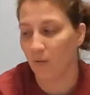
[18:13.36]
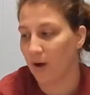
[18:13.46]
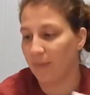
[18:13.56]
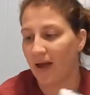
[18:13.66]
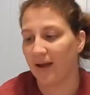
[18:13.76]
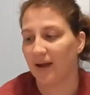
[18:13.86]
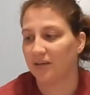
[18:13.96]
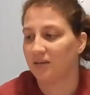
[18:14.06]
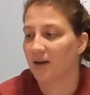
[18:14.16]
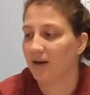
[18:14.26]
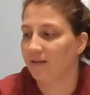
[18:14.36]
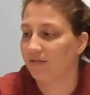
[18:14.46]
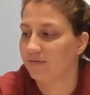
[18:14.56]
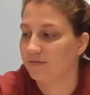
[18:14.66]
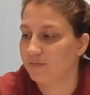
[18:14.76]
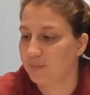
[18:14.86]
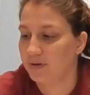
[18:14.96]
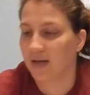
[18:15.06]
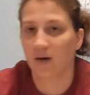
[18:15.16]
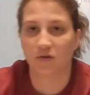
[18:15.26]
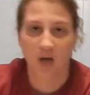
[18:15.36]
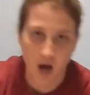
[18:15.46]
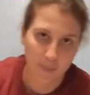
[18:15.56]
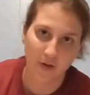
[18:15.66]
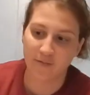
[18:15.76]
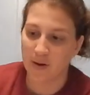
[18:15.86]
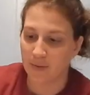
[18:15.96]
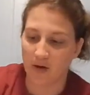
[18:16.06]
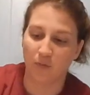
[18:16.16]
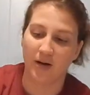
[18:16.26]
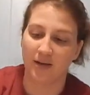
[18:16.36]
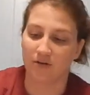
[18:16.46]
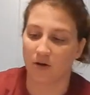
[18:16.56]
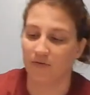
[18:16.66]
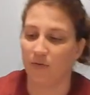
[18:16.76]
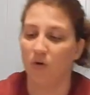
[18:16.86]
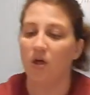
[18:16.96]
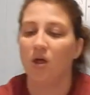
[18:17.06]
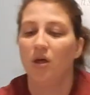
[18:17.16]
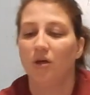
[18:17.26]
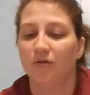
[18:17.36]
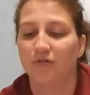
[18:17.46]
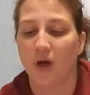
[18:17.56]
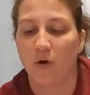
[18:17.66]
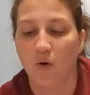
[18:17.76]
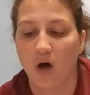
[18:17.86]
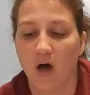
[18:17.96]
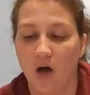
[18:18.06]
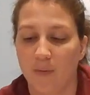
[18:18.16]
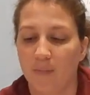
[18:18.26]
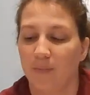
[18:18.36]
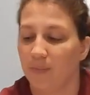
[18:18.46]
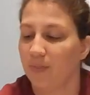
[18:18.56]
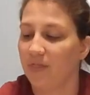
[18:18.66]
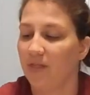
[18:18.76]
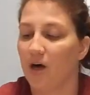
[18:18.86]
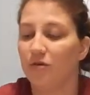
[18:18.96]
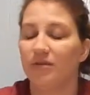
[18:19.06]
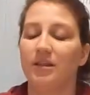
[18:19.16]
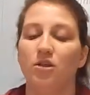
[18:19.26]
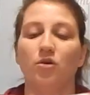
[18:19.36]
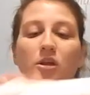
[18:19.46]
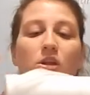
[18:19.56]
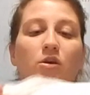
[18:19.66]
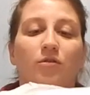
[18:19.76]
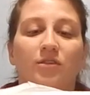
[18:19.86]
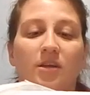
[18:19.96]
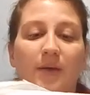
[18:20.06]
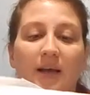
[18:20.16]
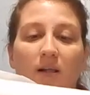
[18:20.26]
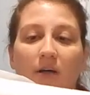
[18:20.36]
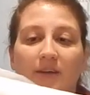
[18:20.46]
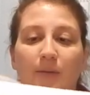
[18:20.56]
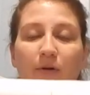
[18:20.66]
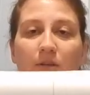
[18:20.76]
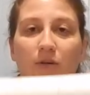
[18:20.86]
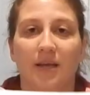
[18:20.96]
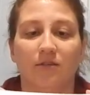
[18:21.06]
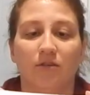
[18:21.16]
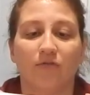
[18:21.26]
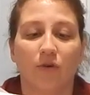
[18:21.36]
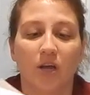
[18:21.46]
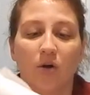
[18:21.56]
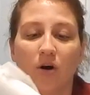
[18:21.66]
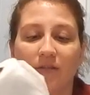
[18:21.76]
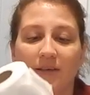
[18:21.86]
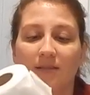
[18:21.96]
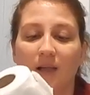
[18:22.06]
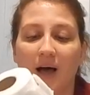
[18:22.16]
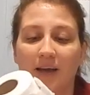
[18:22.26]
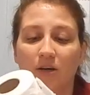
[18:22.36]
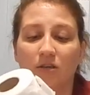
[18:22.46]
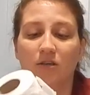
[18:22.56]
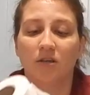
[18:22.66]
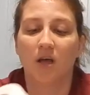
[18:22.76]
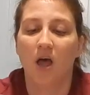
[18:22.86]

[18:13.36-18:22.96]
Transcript: my wet bag. I just kind of put that on top of my bin when it gets all full. So the other thing that you can use to make cloth diapering a little easier for you are these liners.